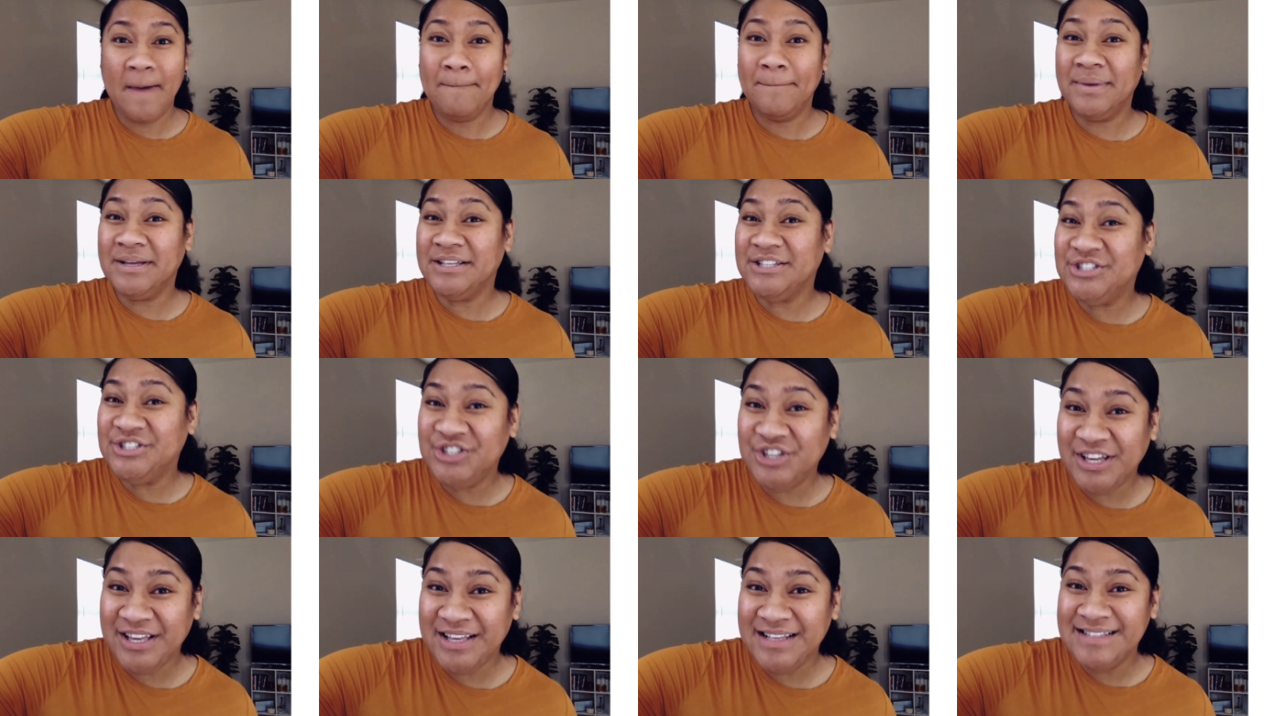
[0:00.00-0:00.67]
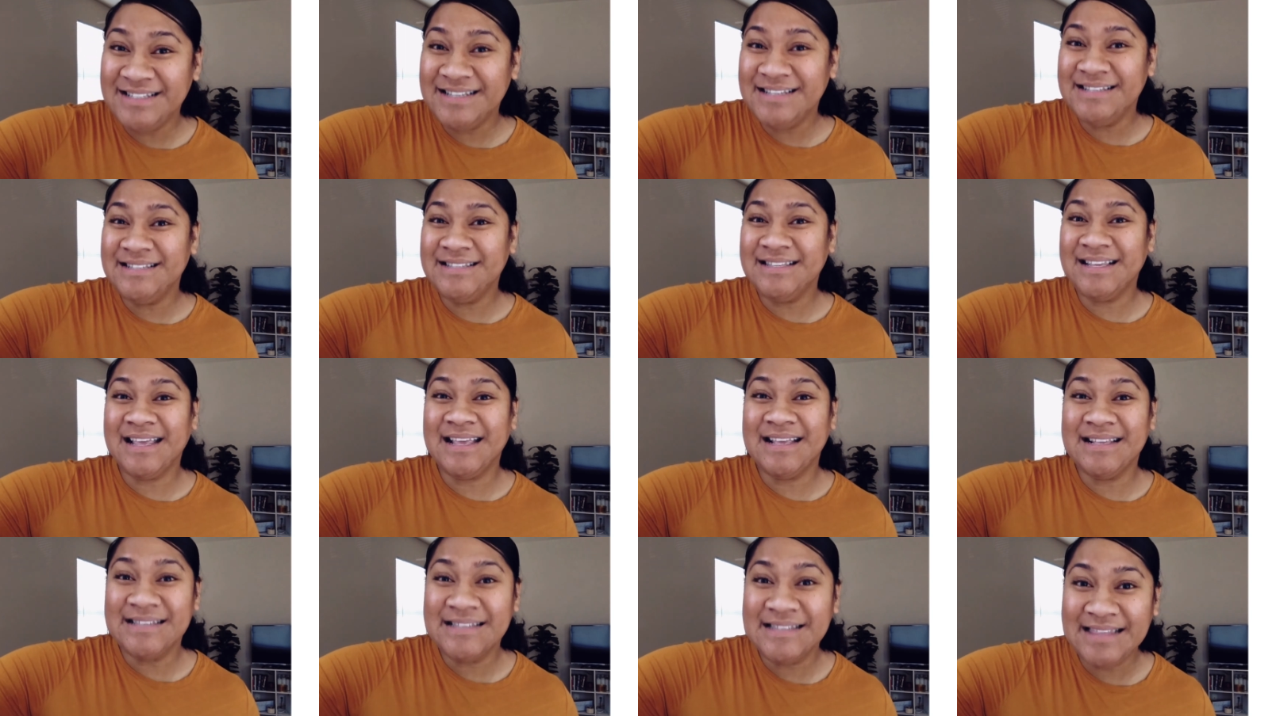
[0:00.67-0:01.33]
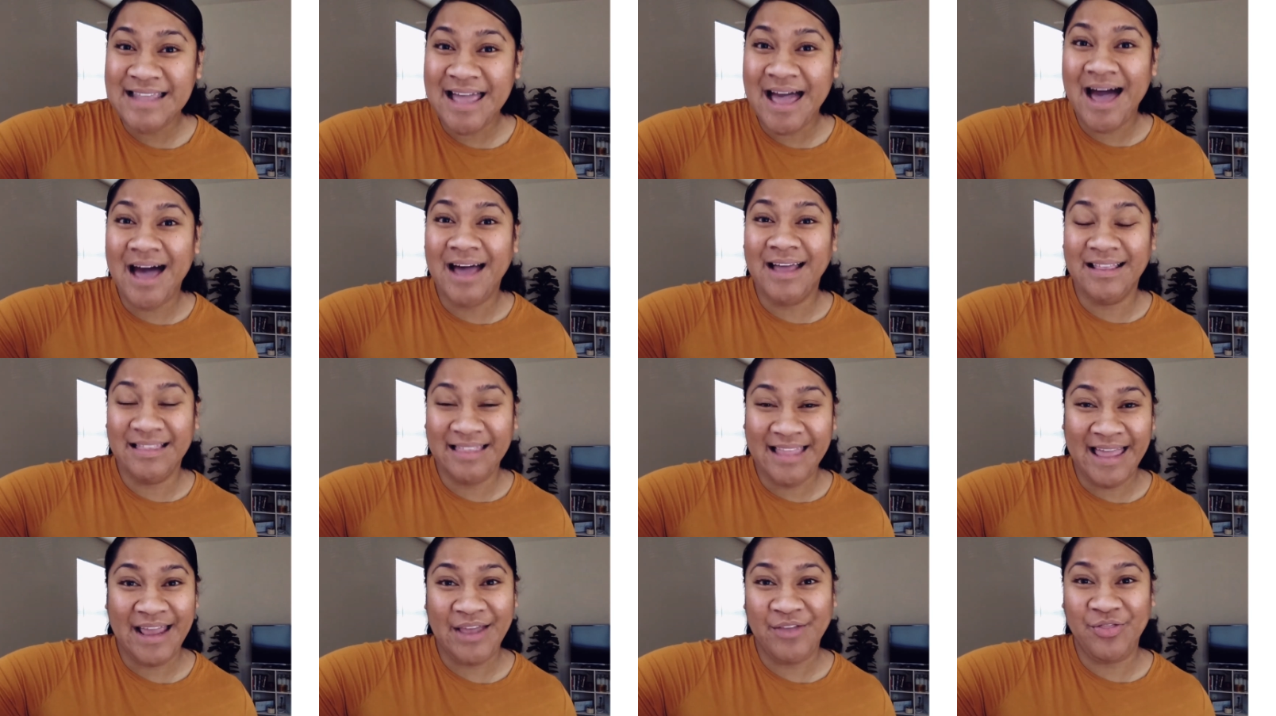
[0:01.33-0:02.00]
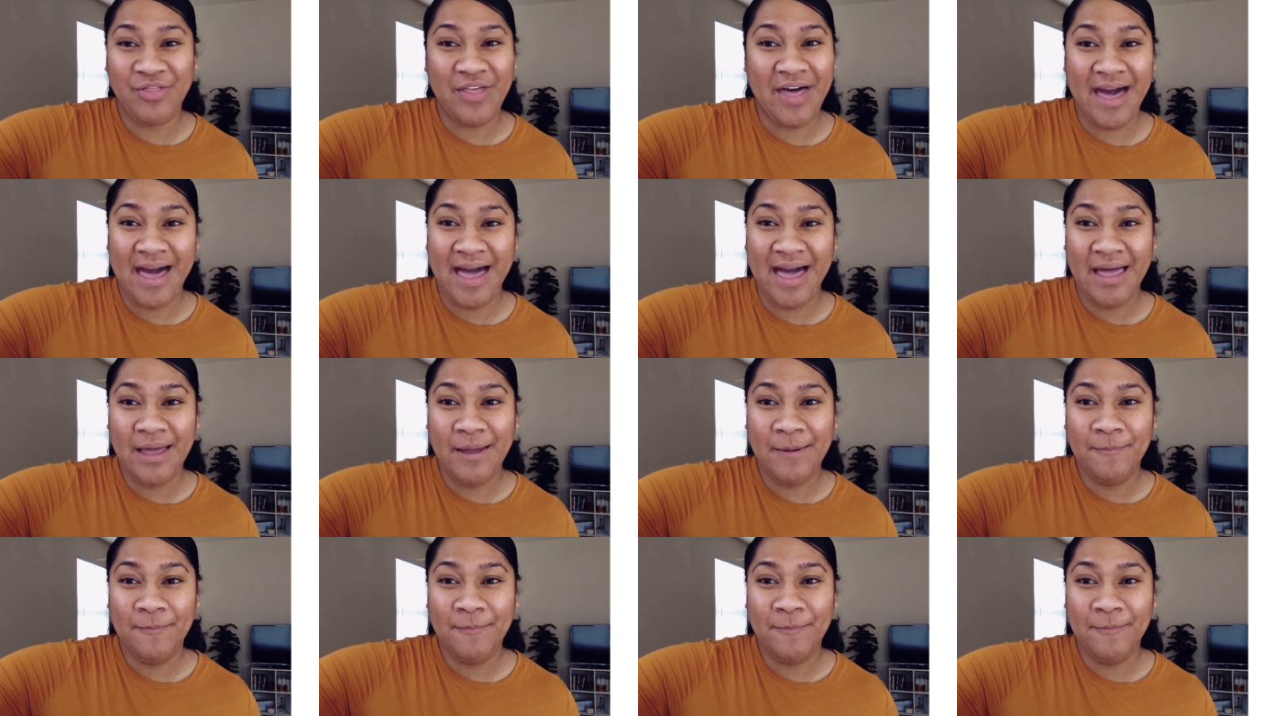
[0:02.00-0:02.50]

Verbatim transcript: But Jesus is not like that.